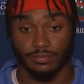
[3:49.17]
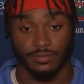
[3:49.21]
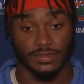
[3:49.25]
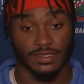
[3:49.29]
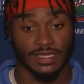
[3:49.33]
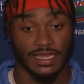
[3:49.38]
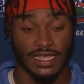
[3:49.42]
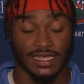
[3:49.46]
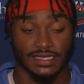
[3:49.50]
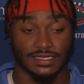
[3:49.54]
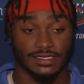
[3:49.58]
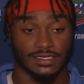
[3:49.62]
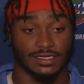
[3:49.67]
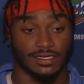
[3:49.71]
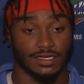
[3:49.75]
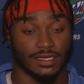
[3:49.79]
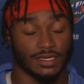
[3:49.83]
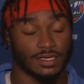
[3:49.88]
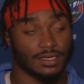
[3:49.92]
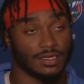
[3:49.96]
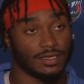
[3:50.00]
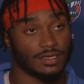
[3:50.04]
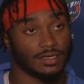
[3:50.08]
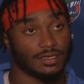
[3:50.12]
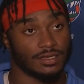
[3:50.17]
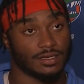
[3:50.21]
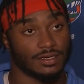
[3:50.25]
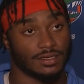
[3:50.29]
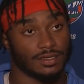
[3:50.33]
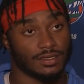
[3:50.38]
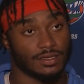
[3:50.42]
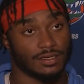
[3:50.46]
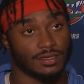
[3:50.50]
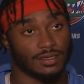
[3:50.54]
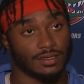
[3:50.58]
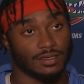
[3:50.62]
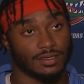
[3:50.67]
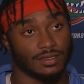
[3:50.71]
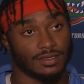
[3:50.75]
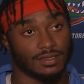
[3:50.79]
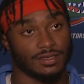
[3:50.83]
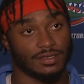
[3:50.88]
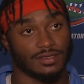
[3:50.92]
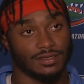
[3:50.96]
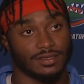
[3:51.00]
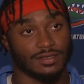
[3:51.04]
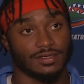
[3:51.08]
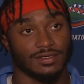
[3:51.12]
I mean, especially these 300
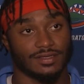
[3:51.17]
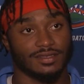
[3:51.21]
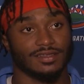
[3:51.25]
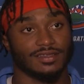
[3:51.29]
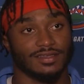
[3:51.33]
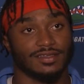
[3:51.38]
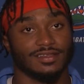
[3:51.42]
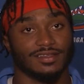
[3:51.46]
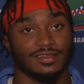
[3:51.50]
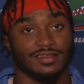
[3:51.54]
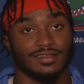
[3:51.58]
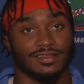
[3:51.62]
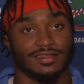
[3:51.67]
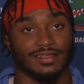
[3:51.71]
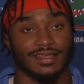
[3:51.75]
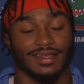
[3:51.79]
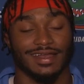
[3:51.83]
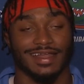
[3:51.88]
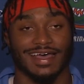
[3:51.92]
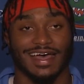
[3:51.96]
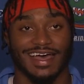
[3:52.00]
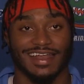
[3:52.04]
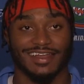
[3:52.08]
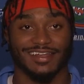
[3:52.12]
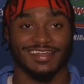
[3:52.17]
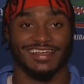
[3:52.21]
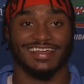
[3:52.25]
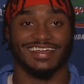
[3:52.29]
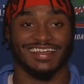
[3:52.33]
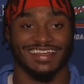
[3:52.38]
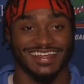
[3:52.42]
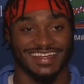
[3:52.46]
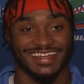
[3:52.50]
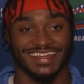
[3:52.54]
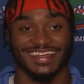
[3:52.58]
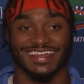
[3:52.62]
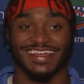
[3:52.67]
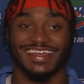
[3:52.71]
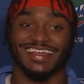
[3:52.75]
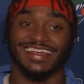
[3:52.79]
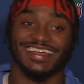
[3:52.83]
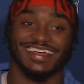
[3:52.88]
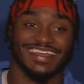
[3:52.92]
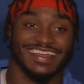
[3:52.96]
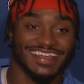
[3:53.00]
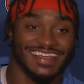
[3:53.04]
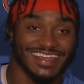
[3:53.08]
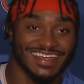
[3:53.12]
pounders. I mean, come walking back and forth like
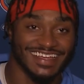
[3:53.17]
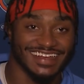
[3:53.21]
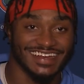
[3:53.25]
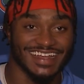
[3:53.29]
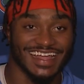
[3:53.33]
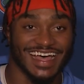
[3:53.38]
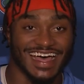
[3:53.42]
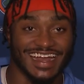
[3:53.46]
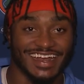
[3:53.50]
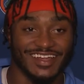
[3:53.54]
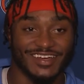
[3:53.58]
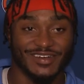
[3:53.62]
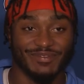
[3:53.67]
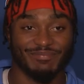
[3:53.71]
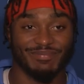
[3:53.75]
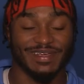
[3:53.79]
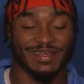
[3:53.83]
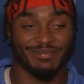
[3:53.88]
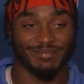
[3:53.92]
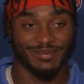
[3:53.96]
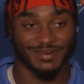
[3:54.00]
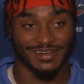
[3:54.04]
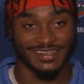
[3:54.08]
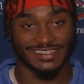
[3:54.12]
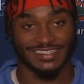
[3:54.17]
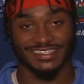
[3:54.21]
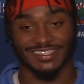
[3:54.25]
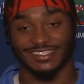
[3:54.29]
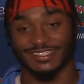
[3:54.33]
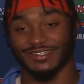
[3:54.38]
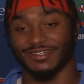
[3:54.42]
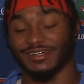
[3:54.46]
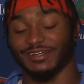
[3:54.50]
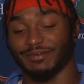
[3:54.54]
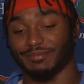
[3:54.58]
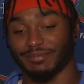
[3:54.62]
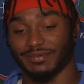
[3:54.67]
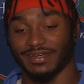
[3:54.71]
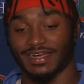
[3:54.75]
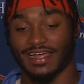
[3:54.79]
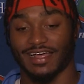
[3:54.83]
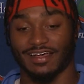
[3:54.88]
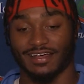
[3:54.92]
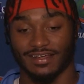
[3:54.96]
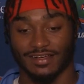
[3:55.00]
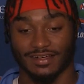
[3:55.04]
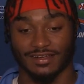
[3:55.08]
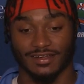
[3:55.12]
that. I know the big boys enjoy it, but I,
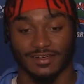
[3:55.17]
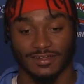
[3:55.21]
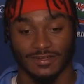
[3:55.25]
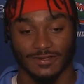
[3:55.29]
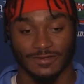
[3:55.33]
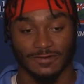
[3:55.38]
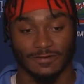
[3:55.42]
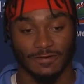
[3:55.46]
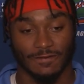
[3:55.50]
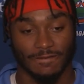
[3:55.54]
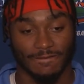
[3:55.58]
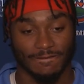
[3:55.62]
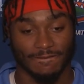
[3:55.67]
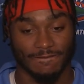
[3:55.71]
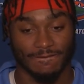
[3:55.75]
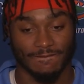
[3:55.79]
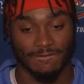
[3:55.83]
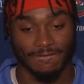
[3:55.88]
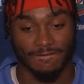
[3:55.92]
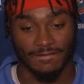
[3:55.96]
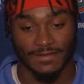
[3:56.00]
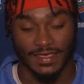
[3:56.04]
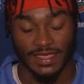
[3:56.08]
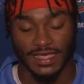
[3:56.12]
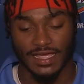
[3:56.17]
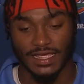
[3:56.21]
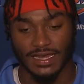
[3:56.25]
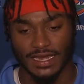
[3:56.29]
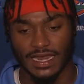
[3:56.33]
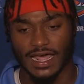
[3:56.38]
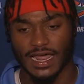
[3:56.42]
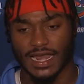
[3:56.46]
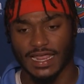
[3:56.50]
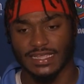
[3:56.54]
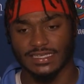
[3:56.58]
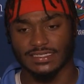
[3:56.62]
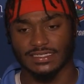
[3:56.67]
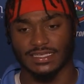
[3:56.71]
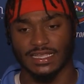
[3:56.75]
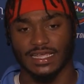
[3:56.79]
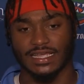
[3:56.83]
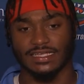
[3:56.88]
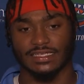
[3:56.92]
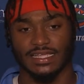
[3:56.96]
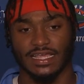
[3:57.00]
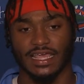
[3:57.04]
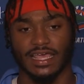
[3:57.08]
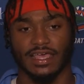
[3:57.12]
uh, no, that's it,
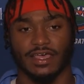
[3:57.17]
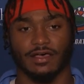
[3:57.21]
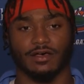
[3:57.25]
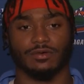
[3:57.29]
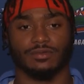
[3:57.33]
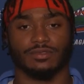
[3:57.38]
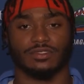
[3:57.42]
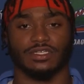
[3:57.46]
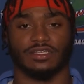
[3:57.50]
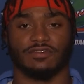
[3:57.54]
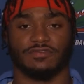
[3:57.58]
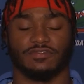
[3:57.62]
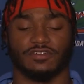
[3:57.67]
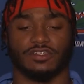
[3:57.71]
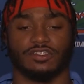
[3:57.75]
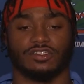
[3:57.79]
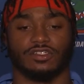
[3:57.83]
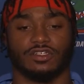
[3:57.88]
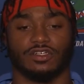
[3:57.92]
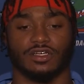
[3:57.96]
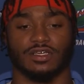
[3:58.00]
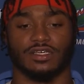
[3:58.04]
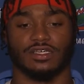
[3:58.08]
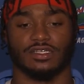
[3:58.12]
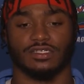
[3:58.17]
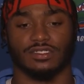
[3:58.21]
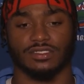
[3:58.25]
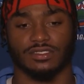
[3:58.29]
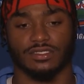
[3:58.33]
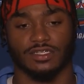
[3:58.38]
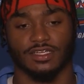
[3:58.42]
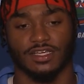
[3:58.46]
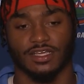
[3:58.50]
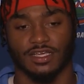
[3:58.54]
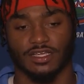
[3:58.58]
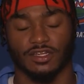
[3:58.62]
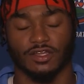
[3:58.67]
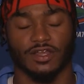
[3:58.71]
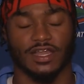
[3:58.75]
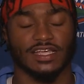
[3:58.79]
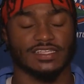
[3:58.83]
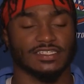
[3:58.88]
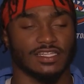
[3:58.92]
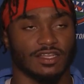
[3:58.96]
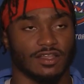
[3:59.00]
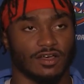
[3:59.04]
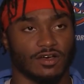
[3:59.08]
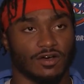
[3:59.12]
it helps for sure because you know, that's
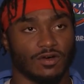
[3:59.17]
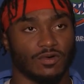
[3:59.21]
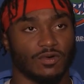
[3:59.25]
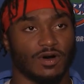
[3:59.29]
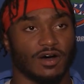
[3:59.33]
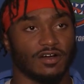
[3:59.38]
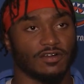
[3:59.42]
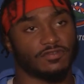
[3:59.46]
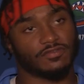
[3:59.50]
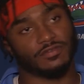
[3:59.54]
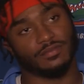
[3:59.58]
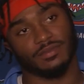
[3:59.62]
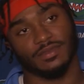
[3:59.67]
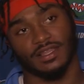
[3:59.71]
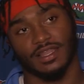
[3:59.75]
a long walk from the